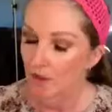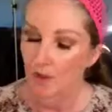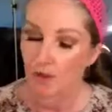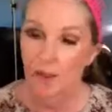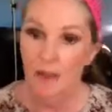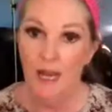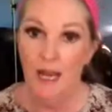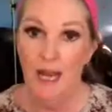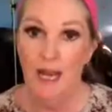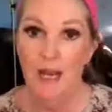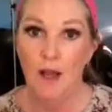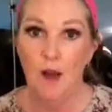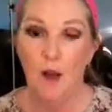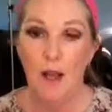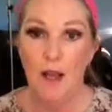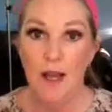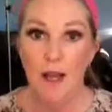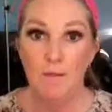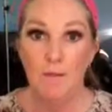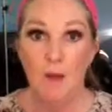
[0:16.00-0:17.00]
Okay,
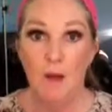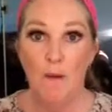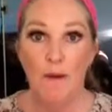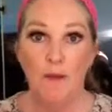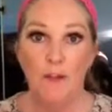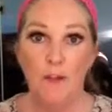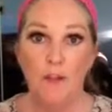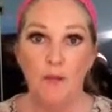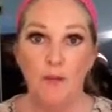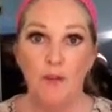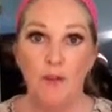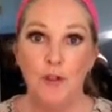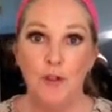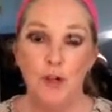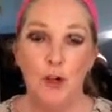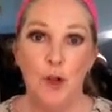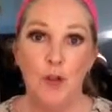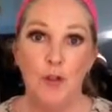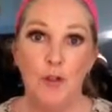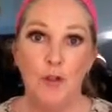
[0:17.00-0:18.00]
I am going to
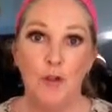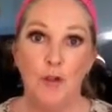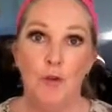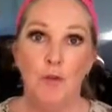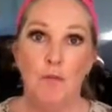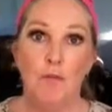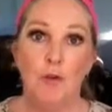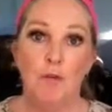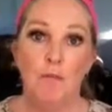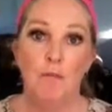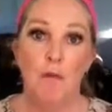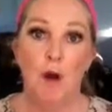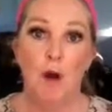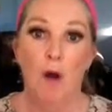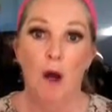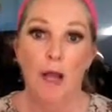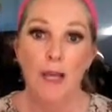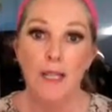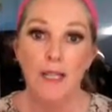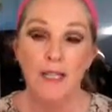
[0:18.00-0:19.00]
show you
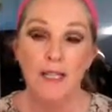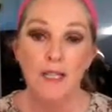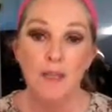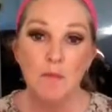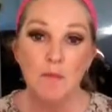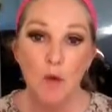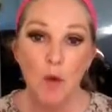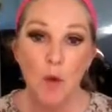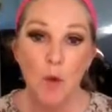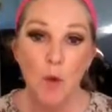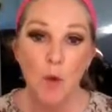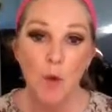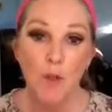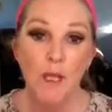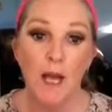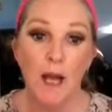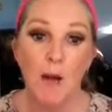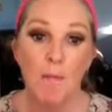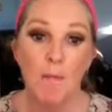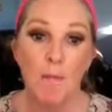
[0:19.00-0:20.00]
my
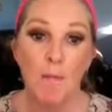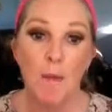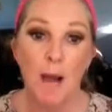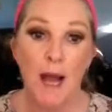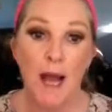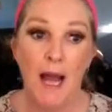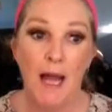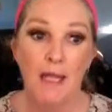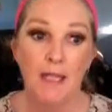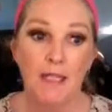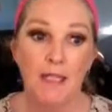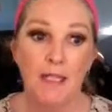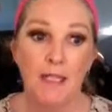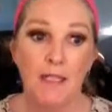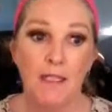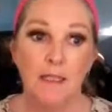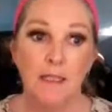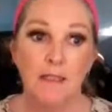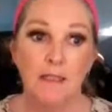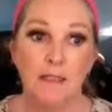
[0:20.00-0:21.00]
small but
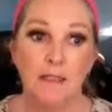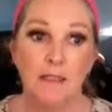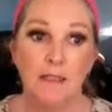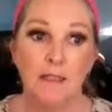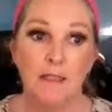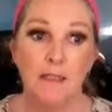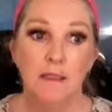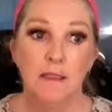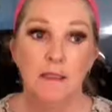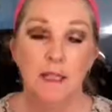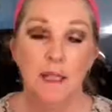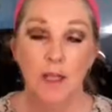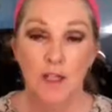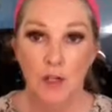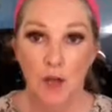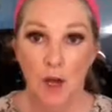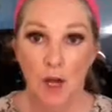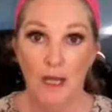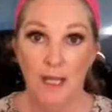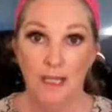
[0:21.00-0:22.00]

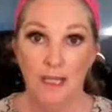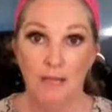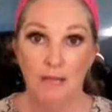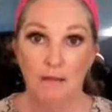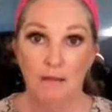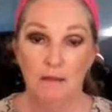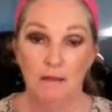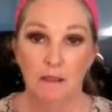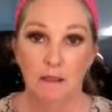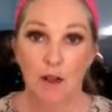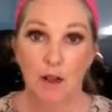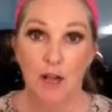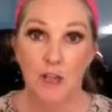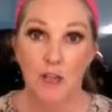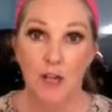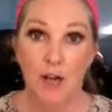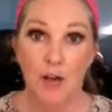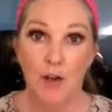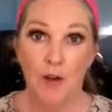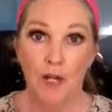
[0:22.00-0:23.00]
nice
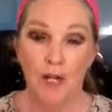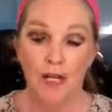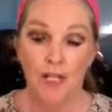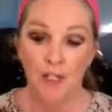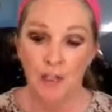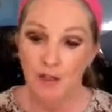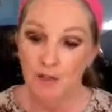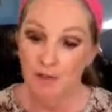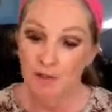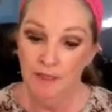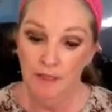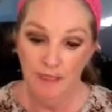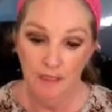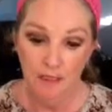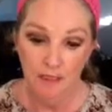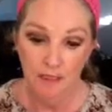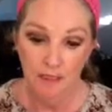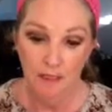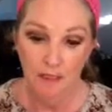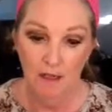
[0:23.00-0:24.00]
eyeshadow collection.
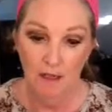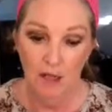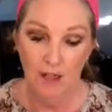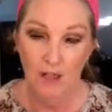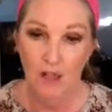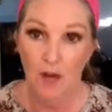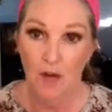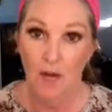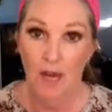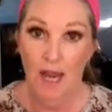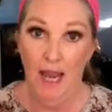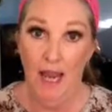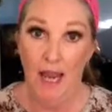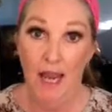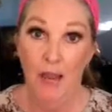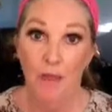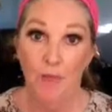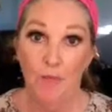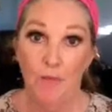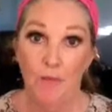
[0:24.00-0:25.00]
I don't
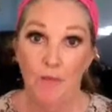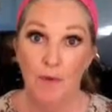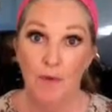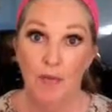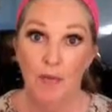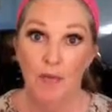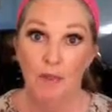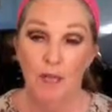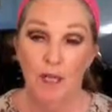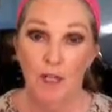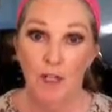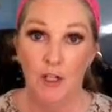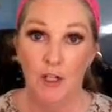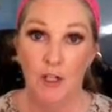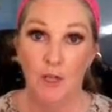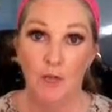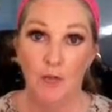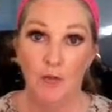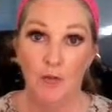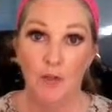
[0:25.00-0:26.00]
have a
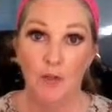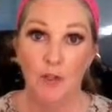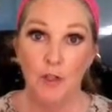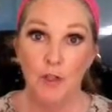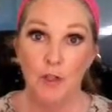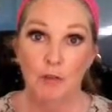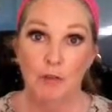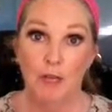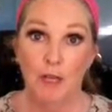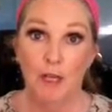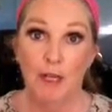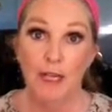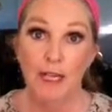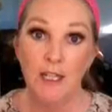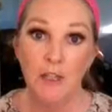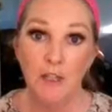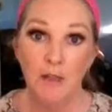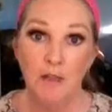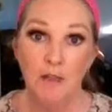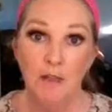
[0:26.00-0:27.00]
huge
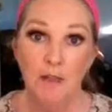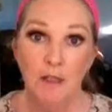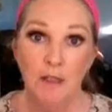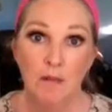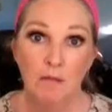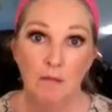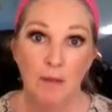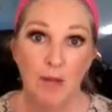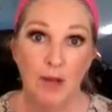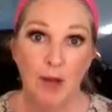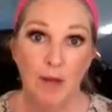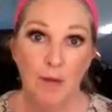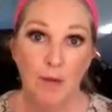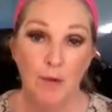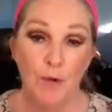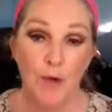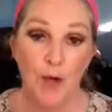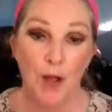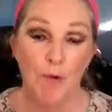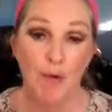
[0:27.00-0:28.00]
collection, but I
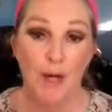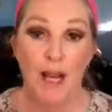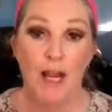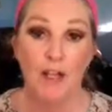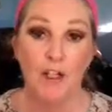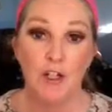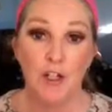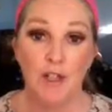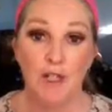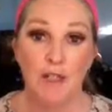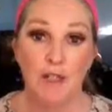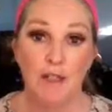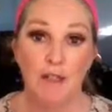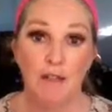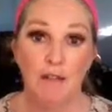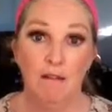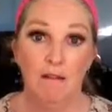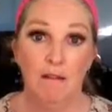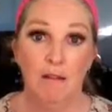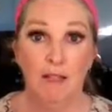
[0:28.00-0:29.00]
thought I would
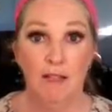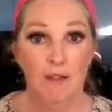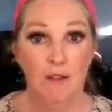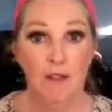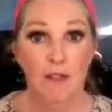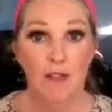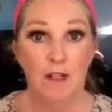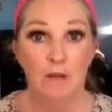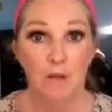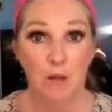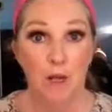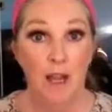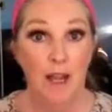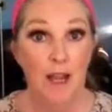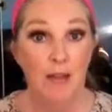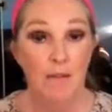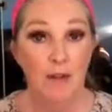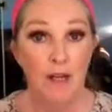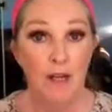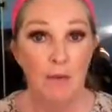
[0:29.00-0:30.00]
actually let you see what I
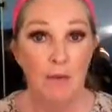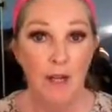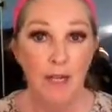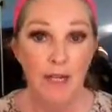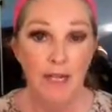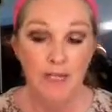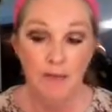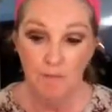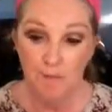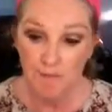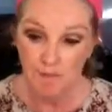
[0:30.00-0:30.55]
have anyway.